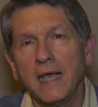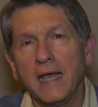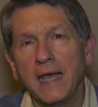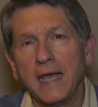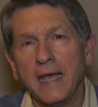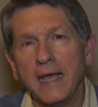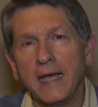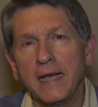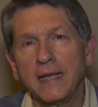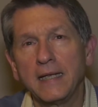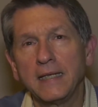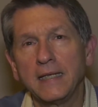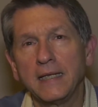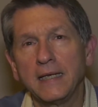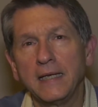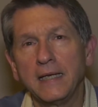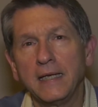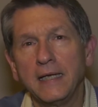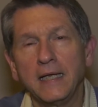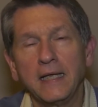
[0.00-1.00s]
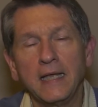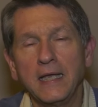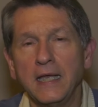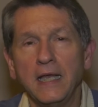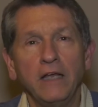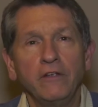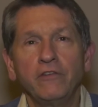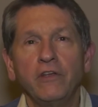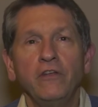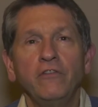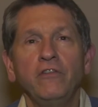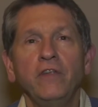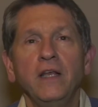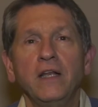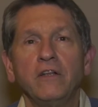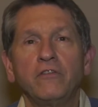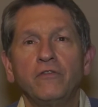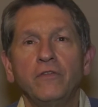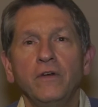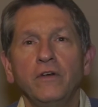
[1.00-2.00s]
And as I said,
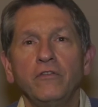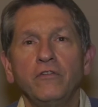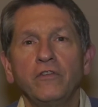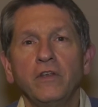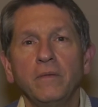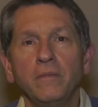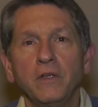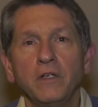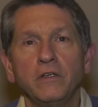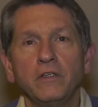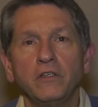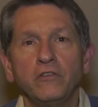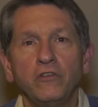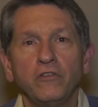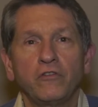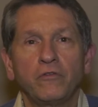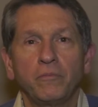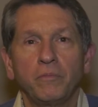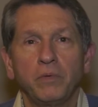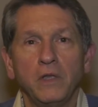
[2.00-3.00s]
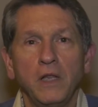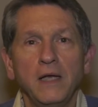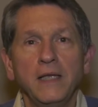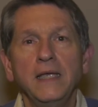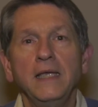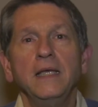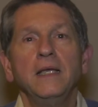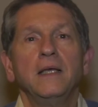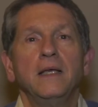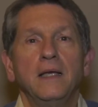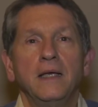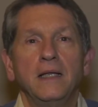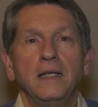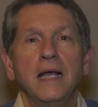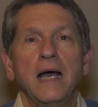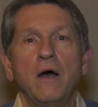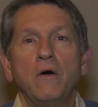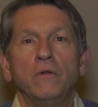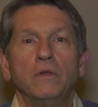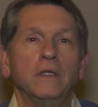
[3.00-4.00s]
it's very similar to just plugging an
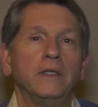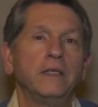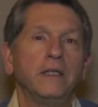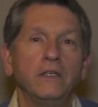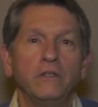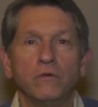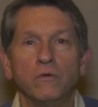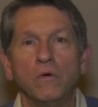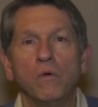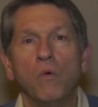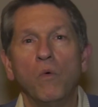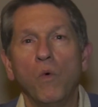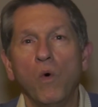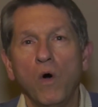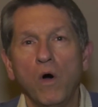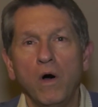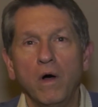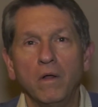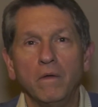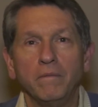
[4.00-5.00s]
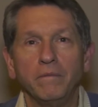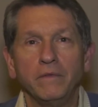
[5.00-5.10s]
outlet into a wall.